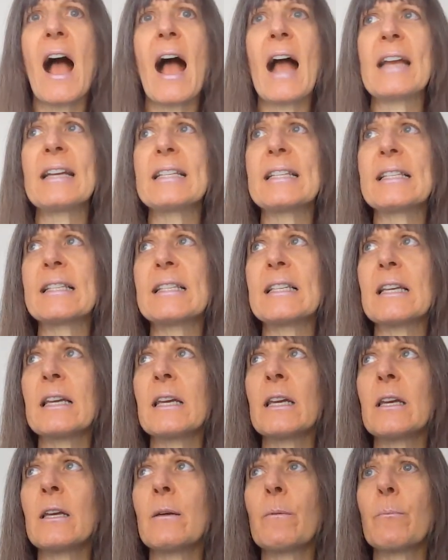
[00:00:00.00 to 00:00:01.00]
I
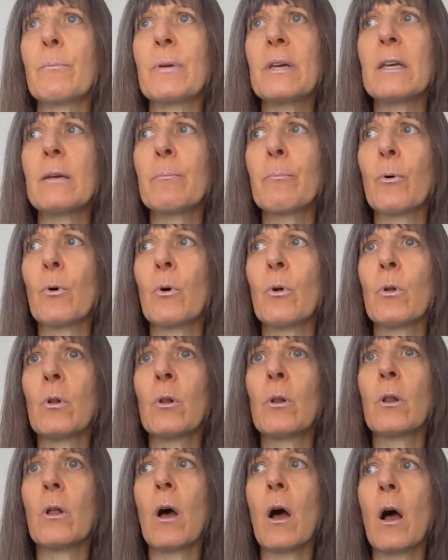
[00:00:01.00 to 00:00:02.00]
see
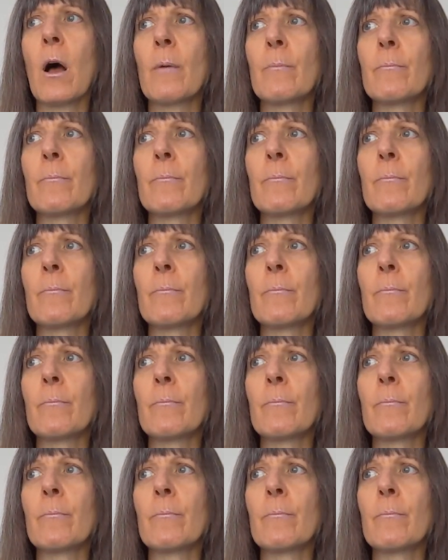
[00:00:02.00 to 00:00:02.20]
people